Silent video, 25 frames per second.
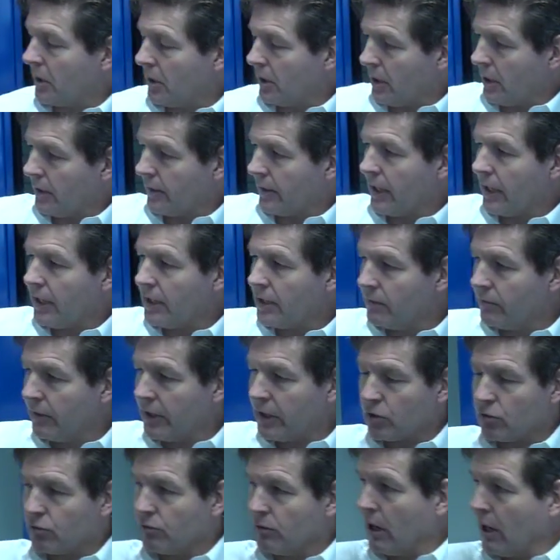At the end of
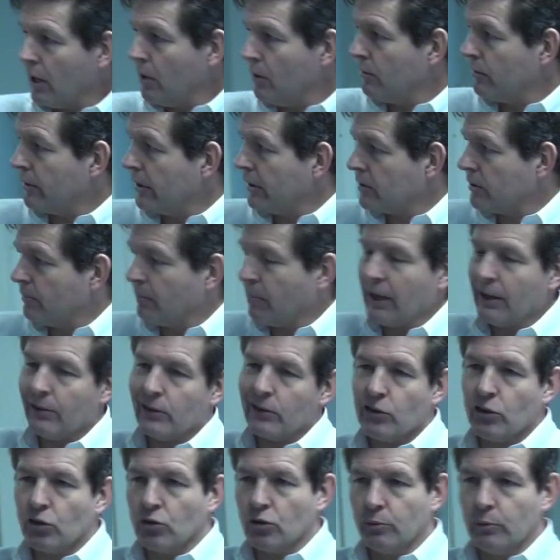each row, there's a power
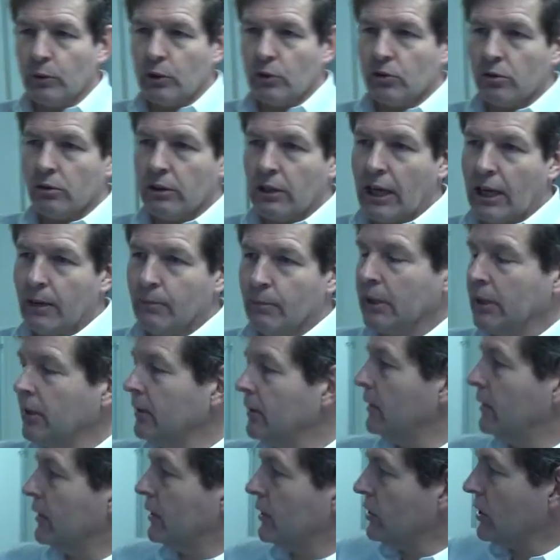distribution cabinet.
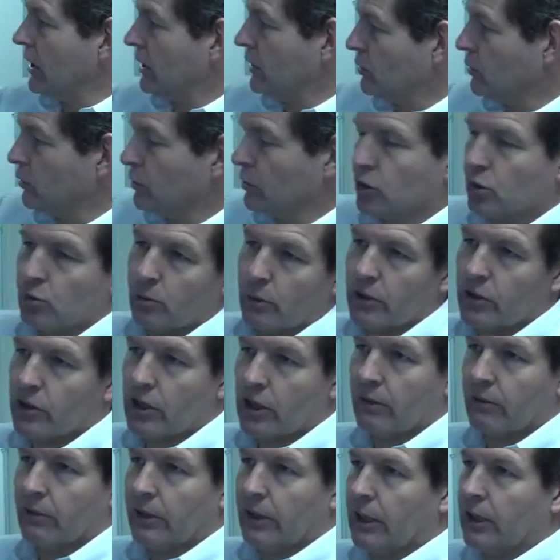This has all the
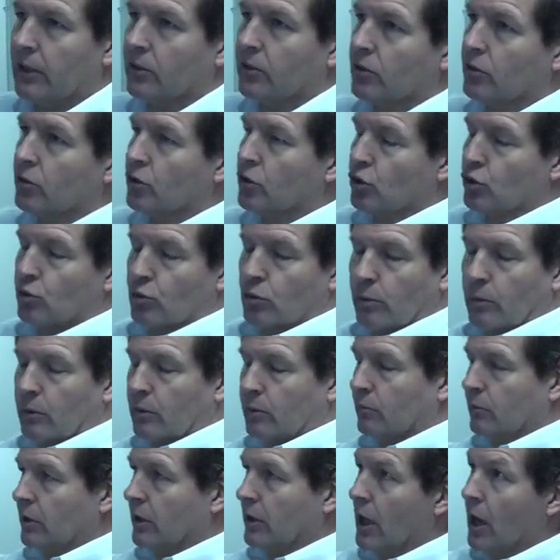switchgear in it to
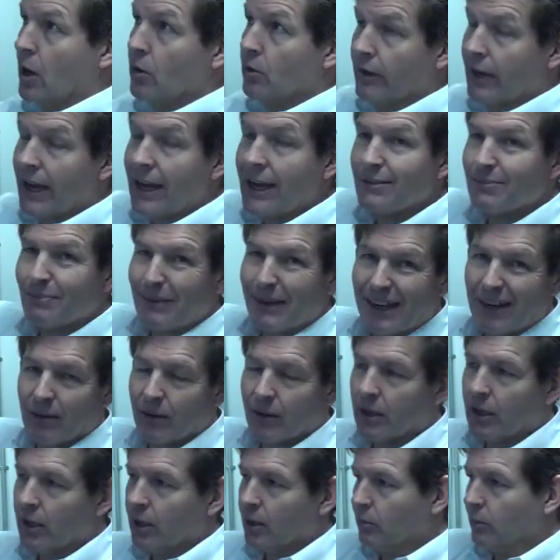distribute the overhead
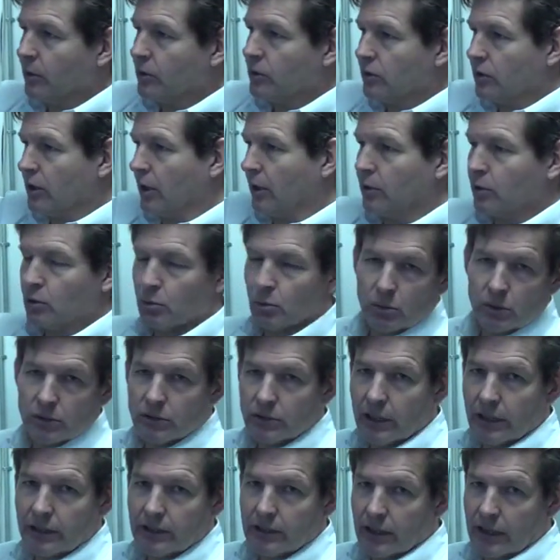power, which is going to all the
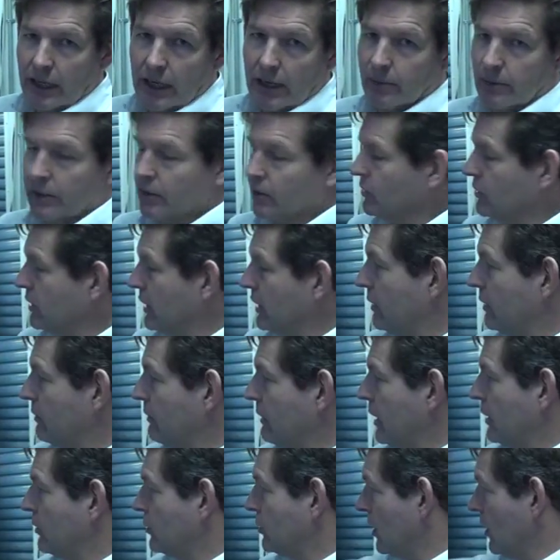data cabinets the
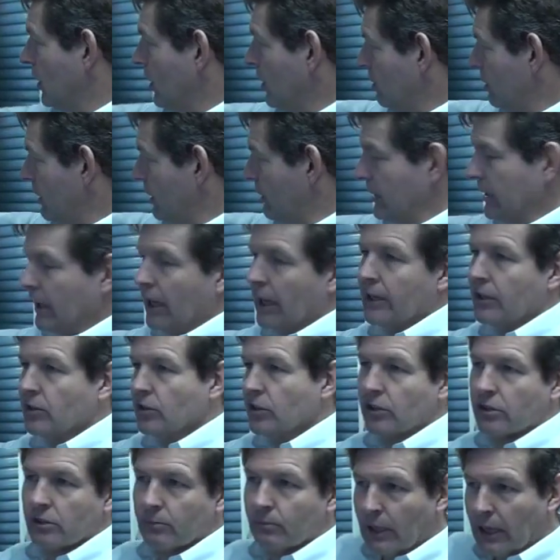rows. We have an A
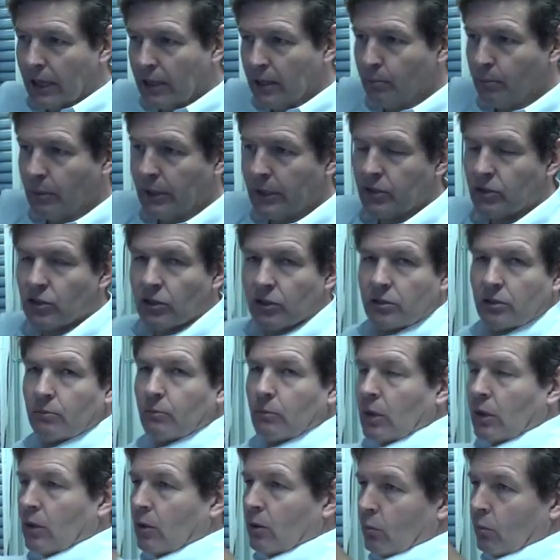system and a B system,
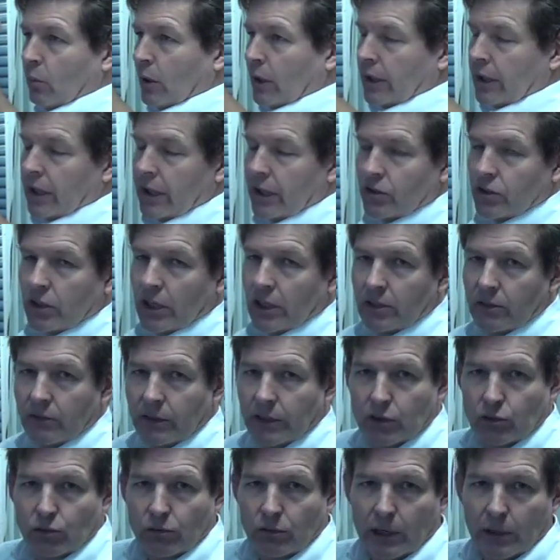one at each end of
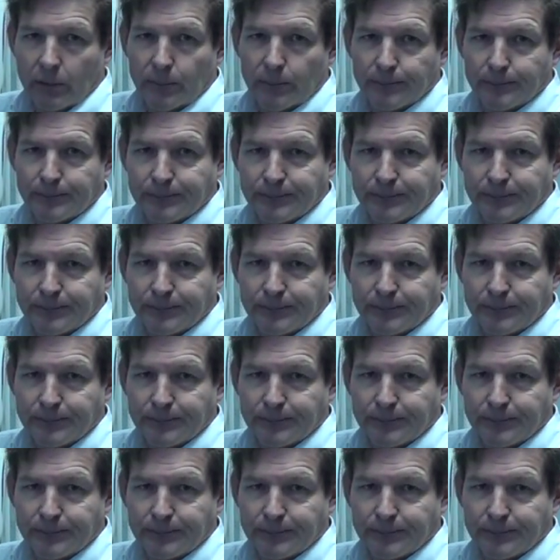each row.